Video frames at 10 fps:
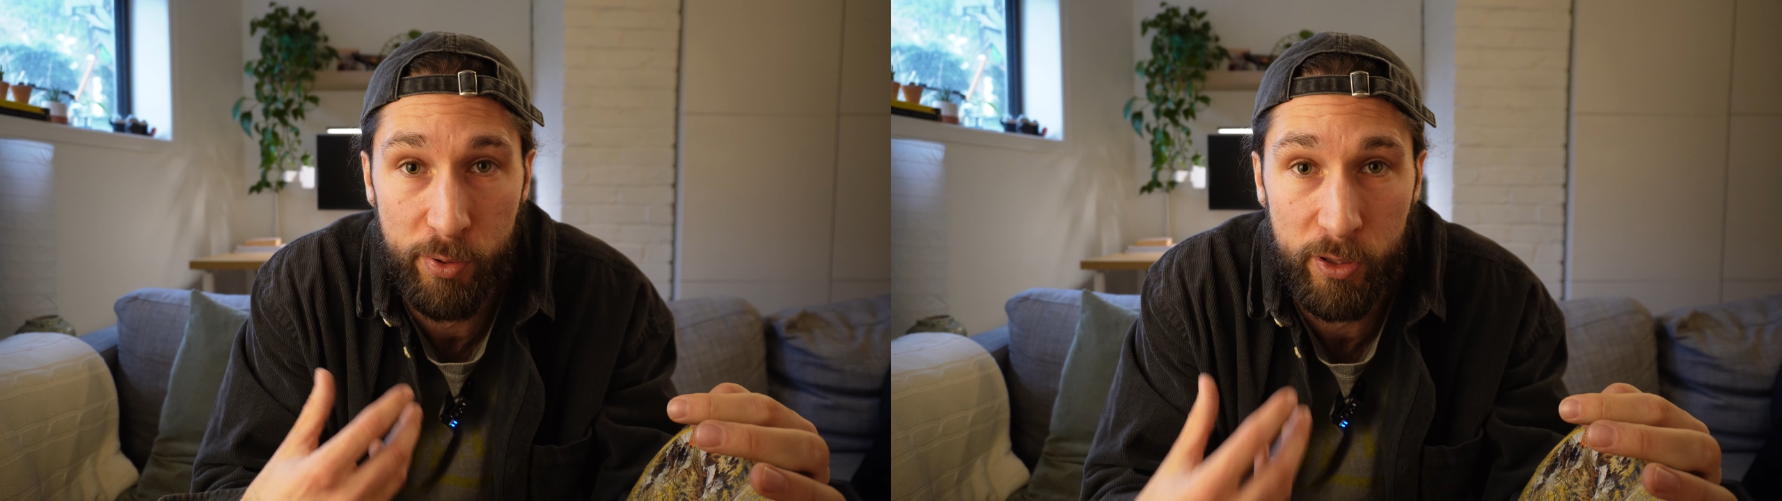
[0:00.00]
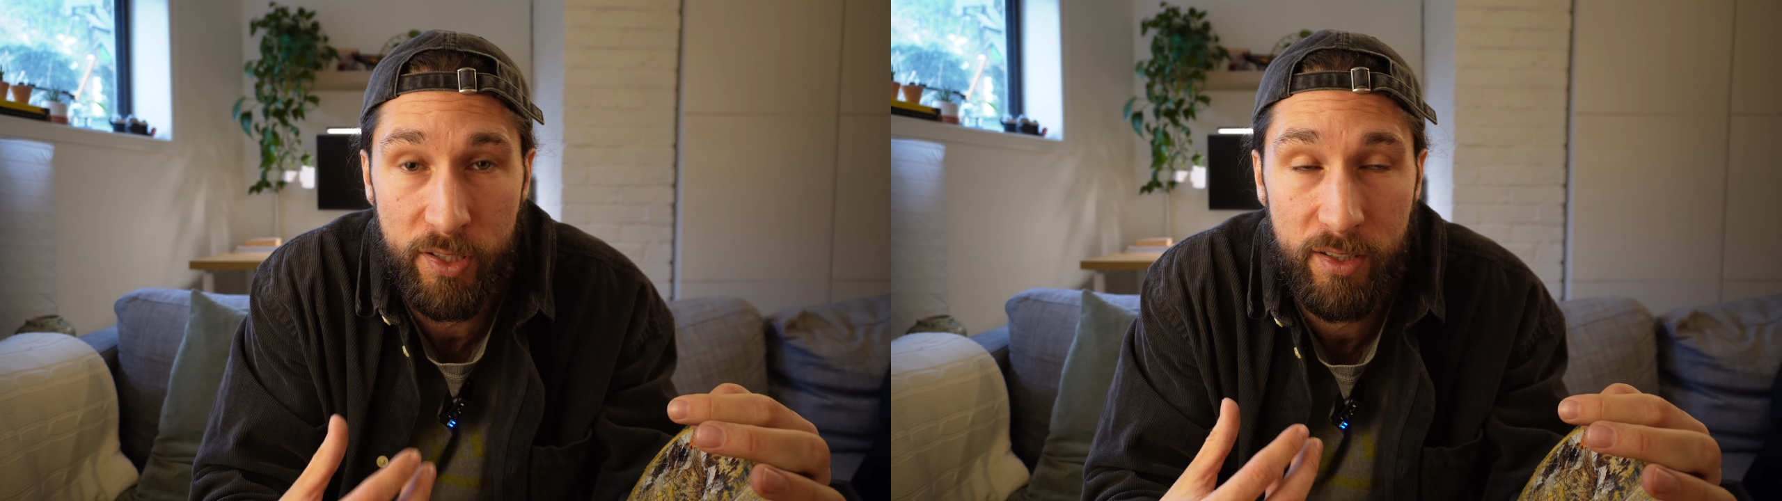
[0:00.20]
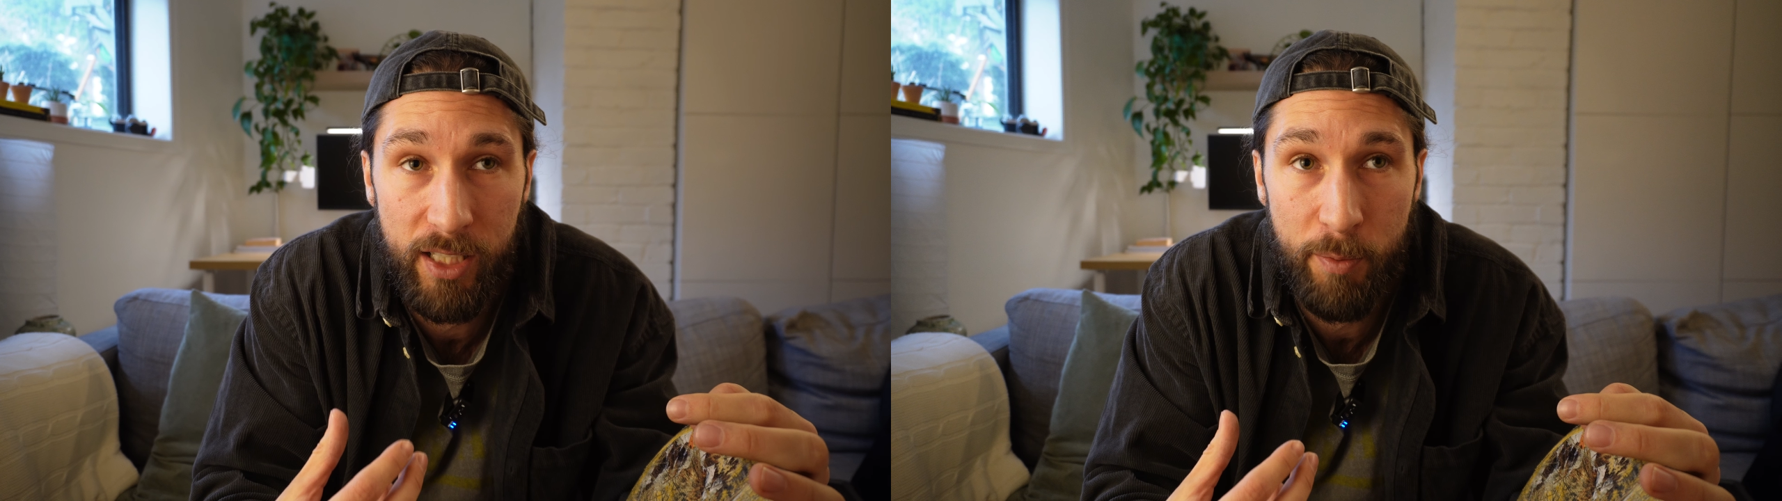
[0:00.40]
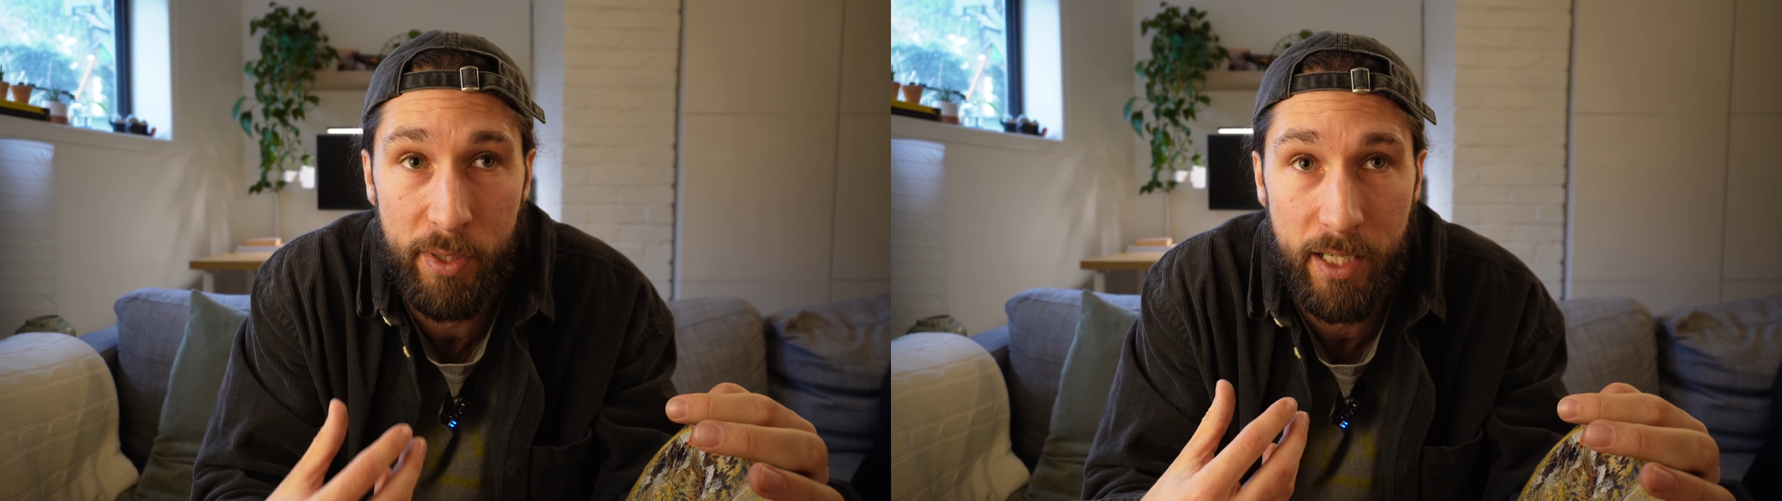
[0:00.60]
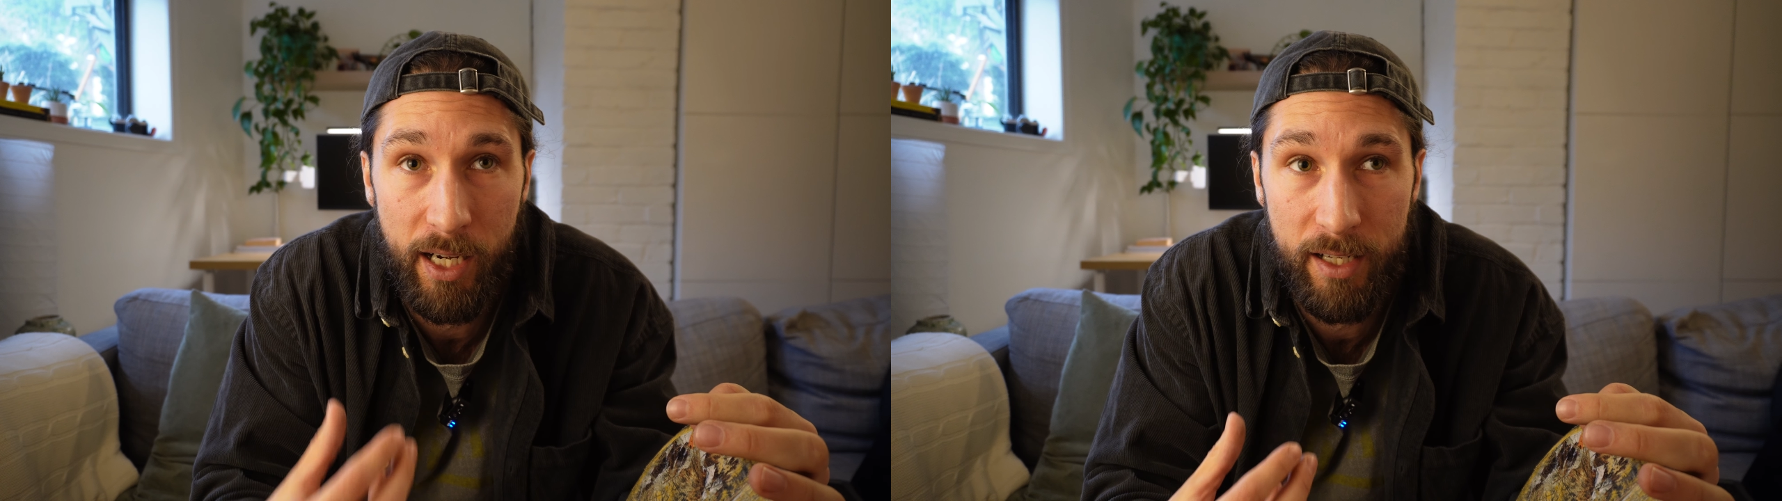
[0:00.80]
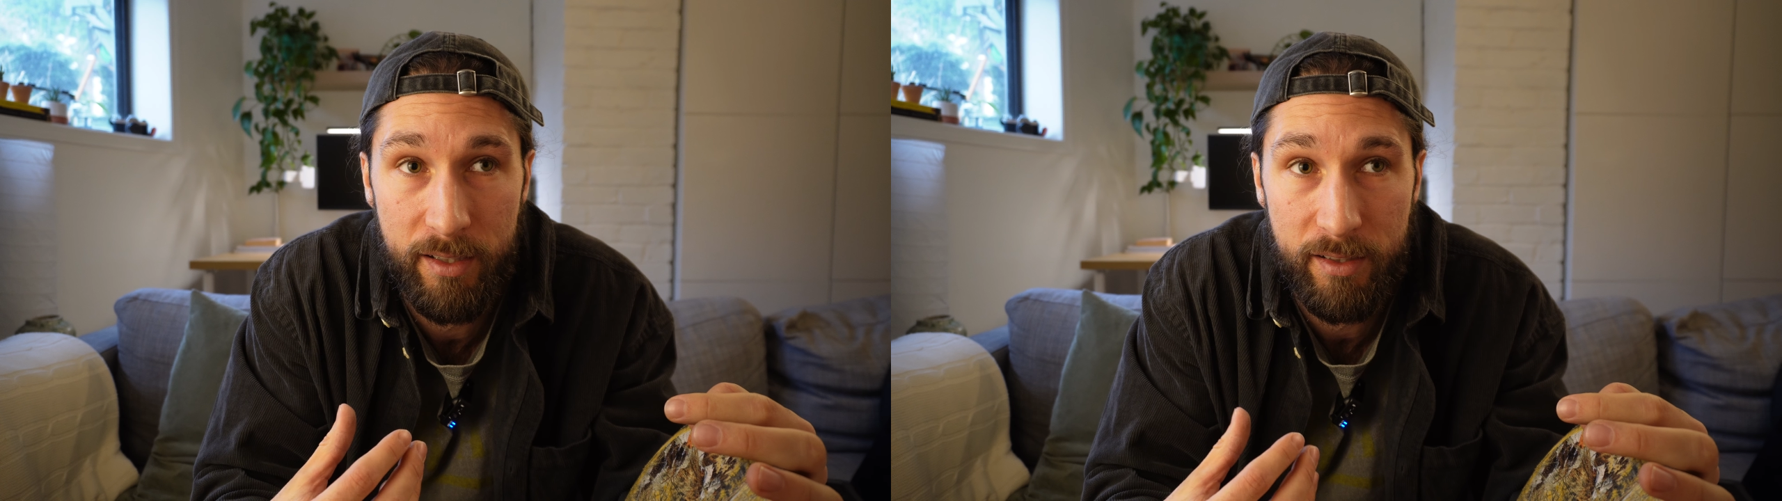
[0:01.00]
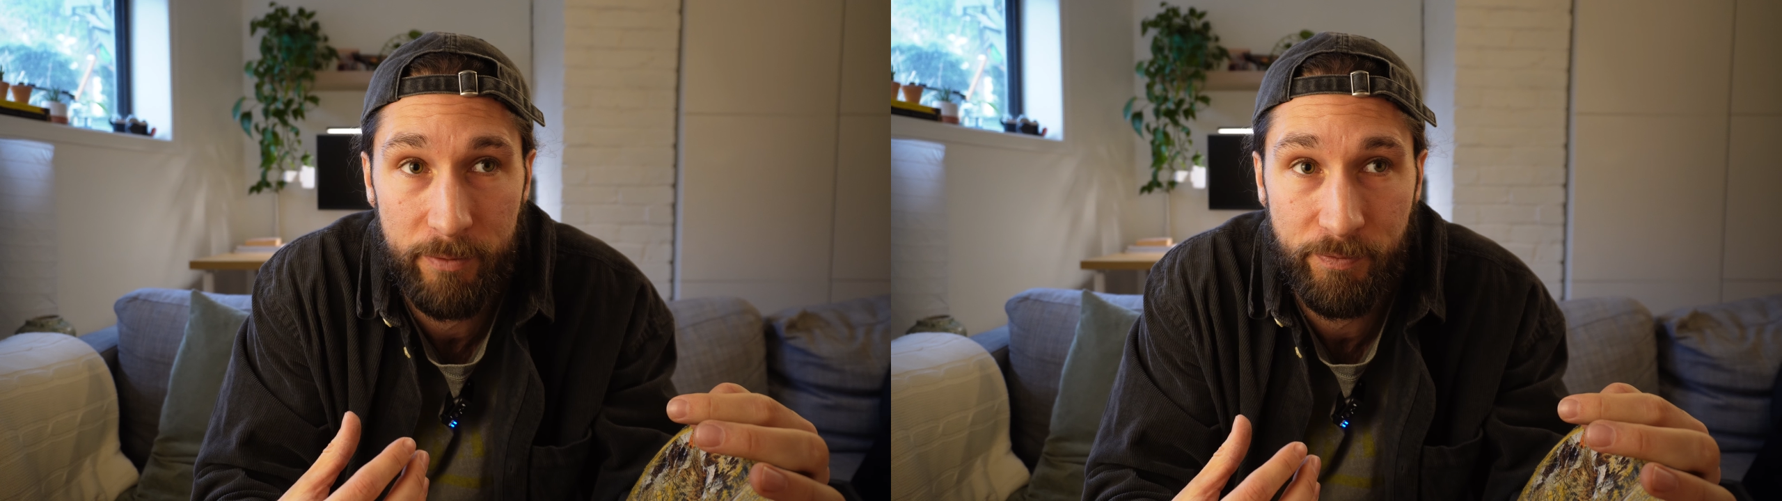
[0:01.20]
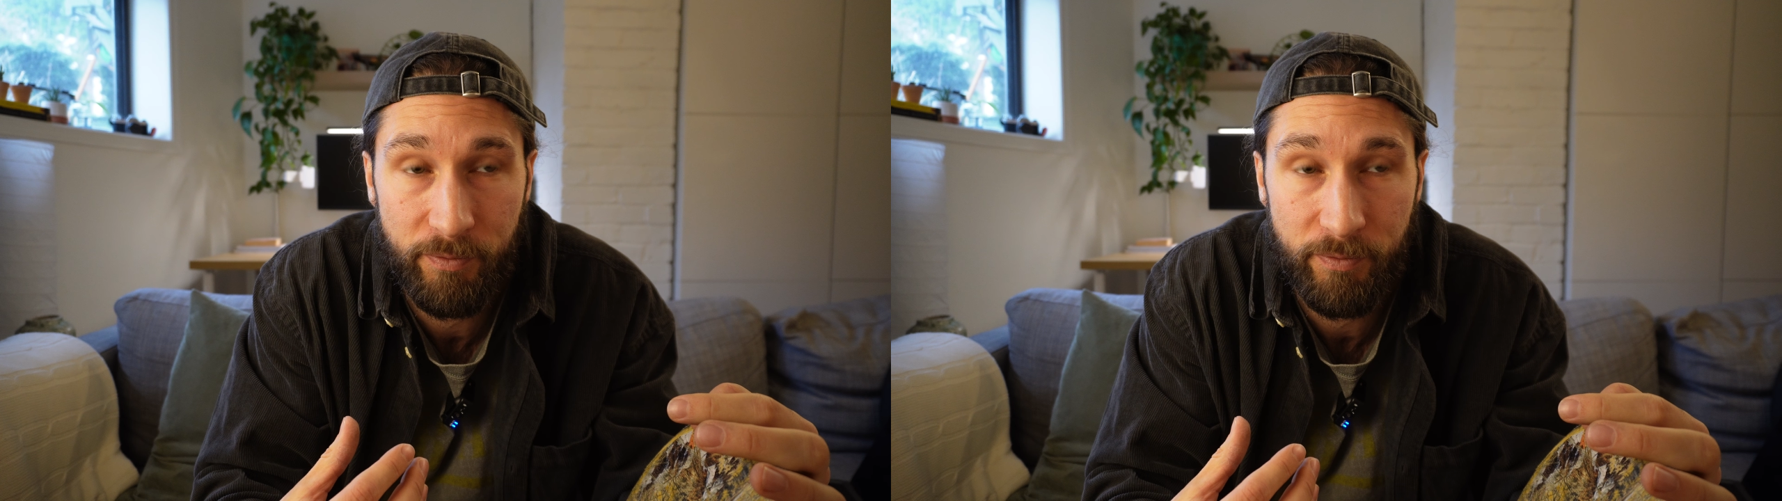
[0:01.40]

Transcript: personally, because